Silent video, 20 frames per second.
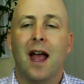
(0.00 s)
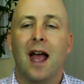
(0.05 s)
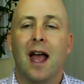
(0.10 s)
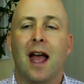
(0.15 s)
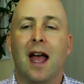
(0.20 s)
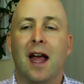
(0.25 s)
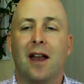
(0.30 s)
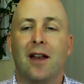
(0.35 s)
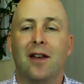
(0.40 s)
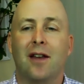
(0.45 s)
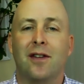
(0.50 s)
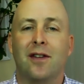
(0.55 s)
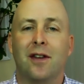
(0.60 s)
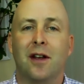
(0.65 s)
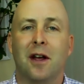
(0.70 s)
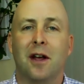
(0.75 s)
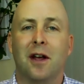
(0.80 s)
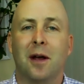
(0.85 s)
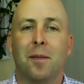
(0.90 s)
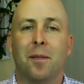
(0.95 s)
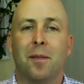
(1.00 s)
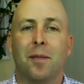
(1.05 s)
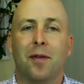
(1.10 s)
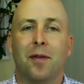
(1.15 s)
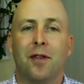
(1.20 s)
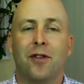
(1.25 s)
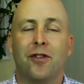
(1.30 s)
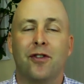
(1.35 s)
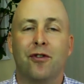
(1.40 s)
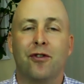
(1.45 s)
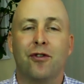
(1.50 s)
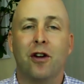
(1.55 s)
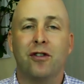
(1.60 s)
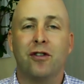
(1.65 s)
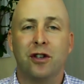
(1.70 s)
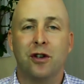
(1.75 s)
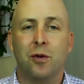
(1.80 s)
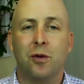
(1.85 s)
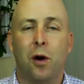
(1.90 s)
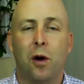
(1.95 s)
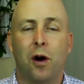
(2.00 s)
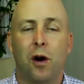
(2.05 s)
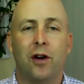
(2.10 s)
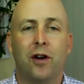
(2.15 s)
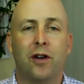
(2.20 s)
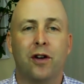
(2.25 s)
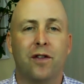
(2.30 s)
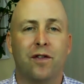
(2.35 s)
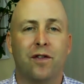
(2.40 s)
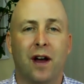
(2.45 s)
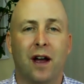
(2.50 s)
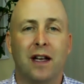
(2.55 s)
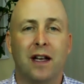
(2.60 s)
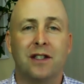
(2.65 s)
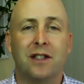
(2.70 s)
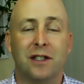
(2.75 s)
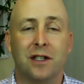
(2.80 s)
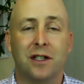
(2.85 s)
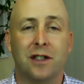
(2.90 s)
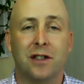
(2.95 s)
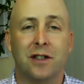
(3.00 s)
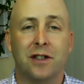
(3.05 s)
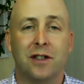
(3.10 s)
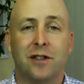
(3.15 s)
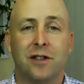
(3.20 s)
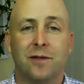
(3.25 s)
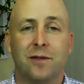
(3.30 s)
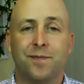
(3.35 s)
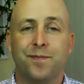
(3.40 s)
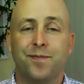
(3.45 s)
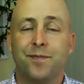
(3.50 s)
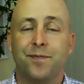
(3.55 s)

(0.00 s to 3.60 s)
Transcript: And the structured water devices